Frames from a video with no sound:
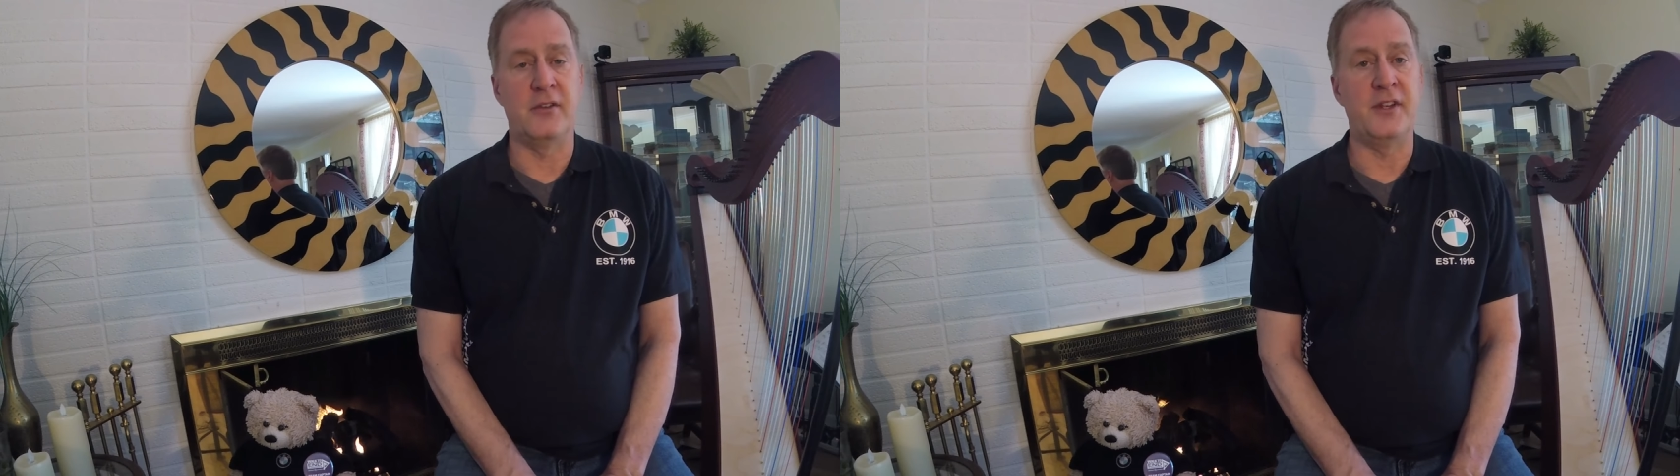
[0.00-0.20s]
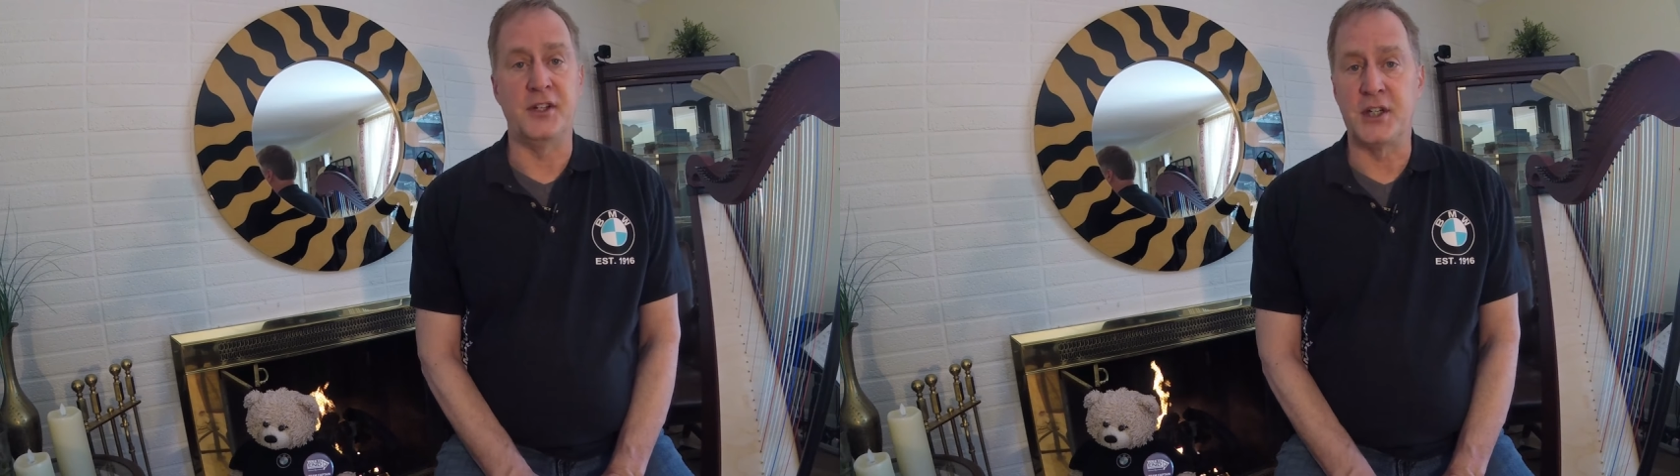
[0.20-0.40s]

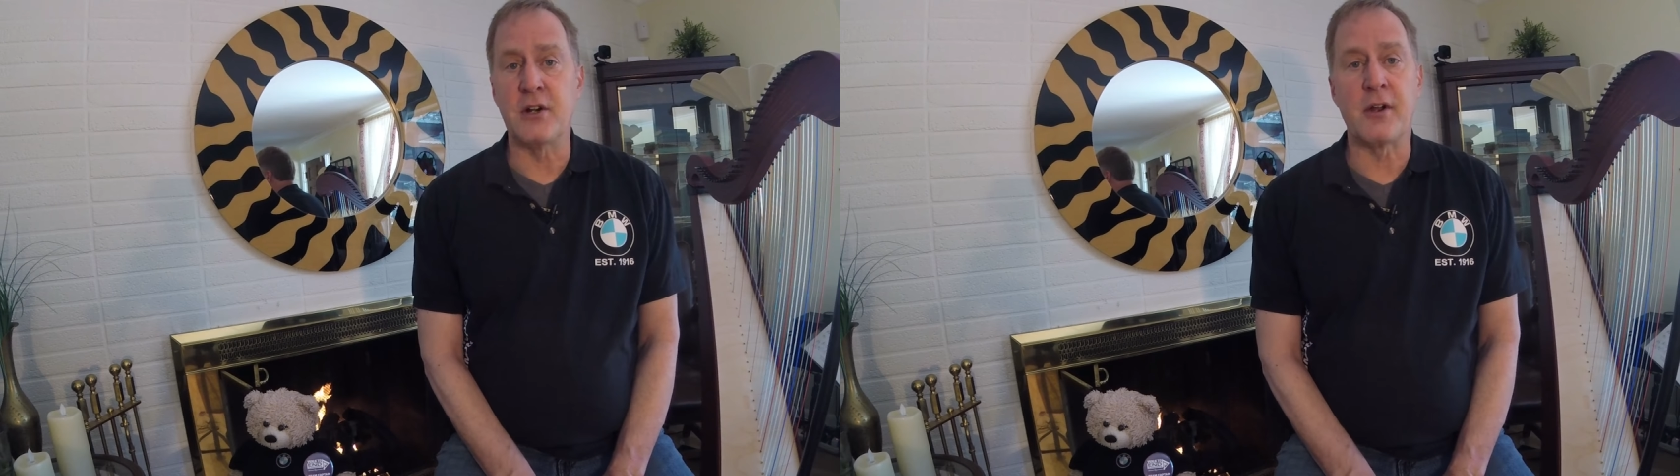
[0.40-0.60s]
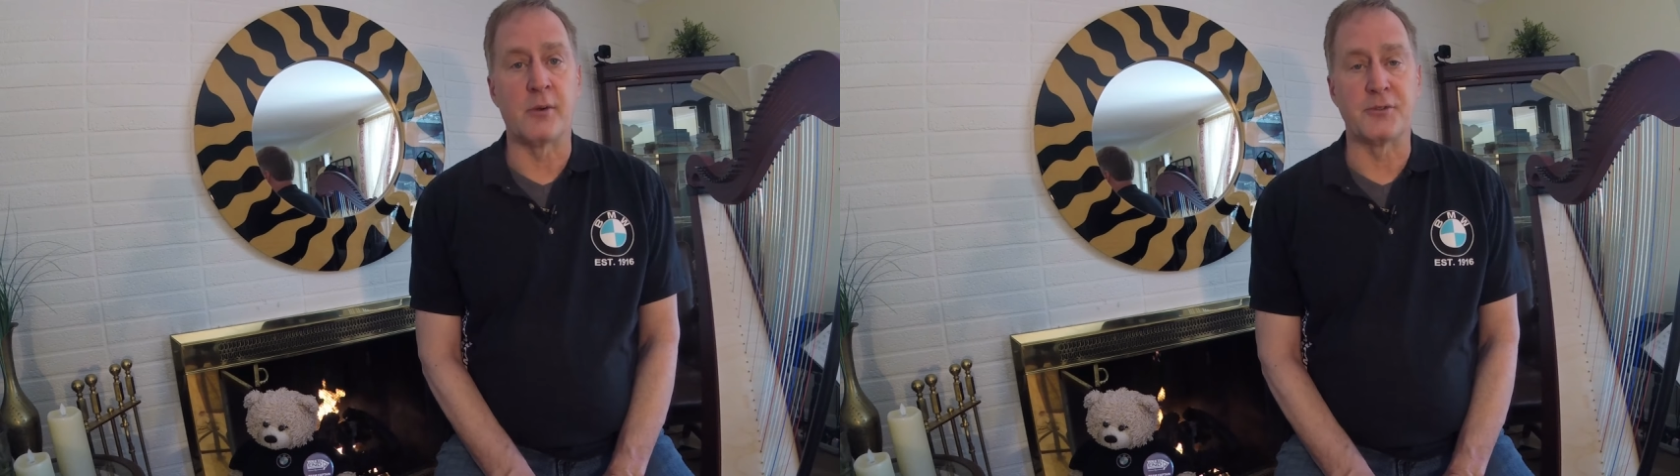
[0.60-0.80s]
The
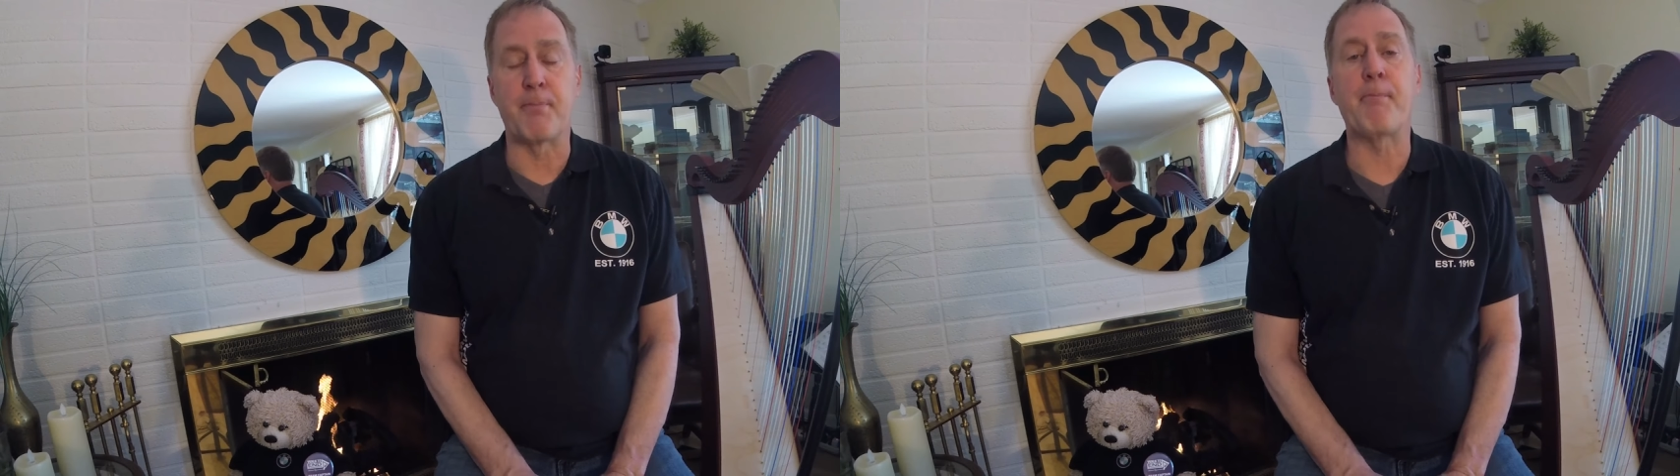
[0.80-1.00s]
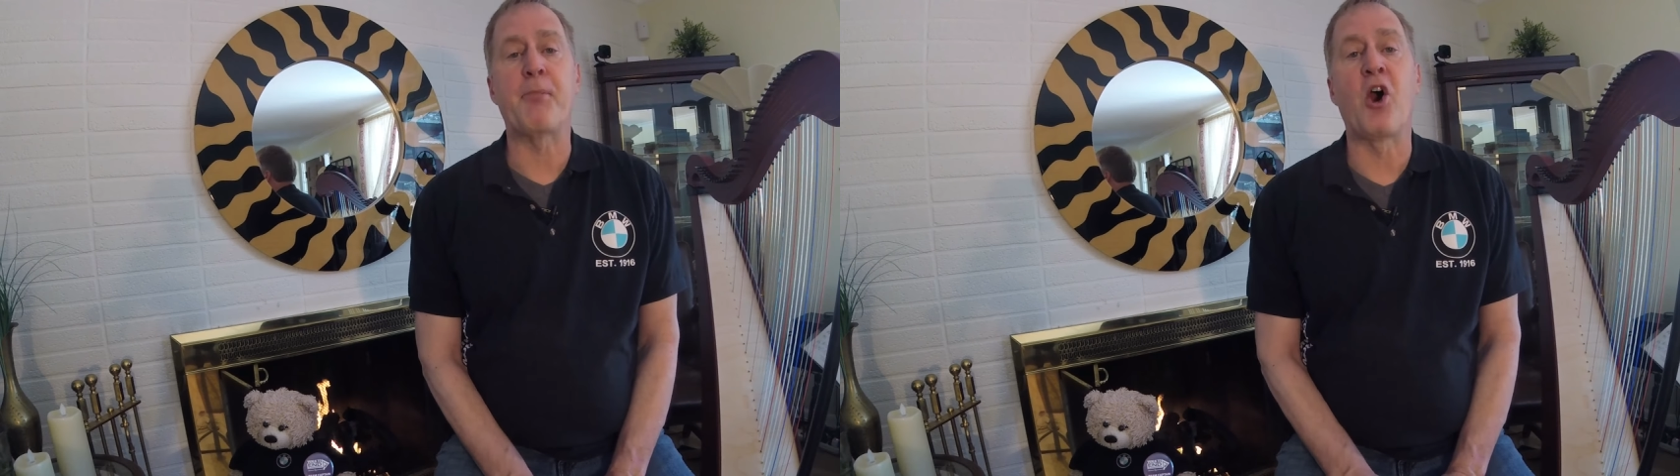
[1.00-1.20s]
interior was
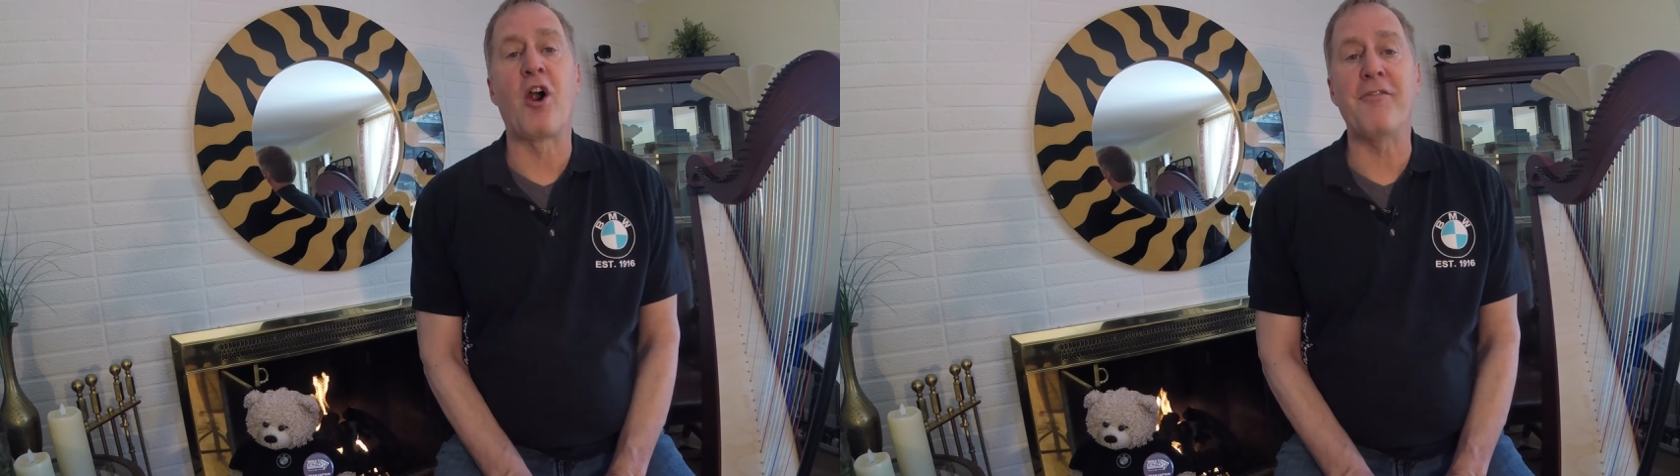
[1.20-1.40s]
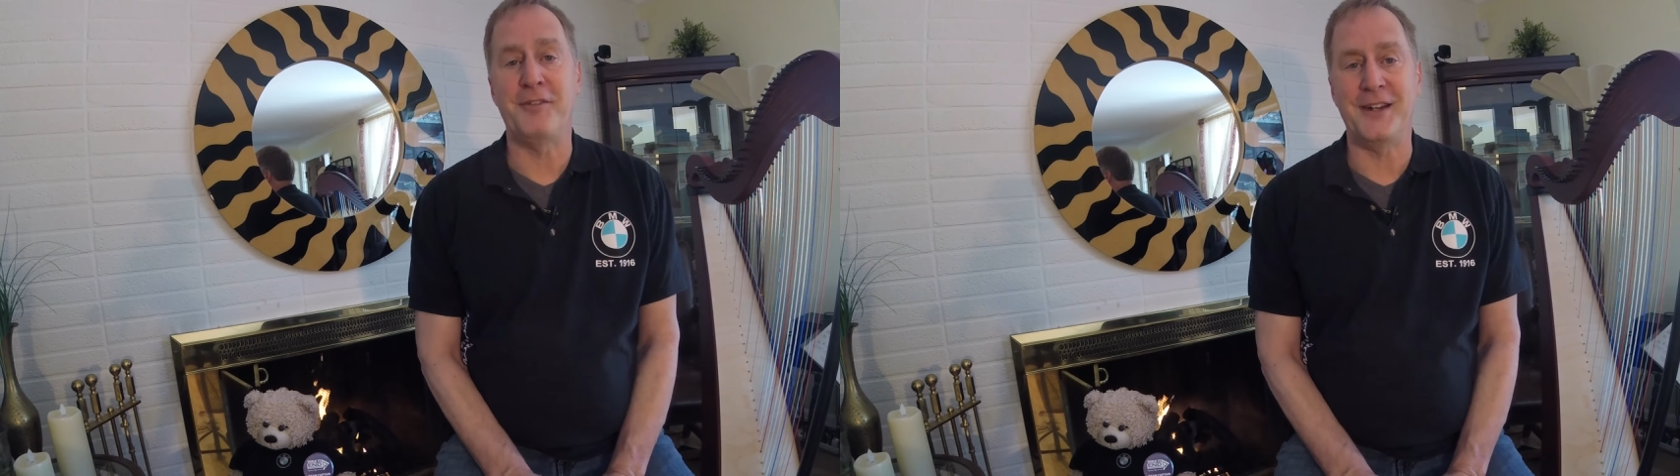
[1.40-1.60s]

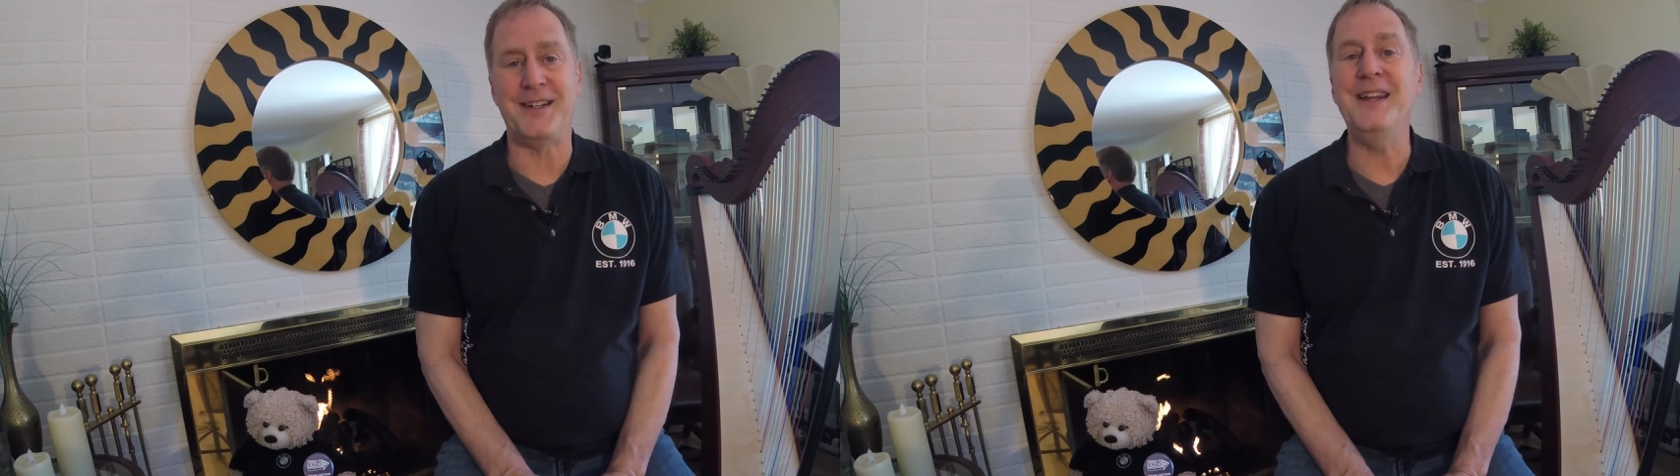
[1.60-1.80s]
perfect,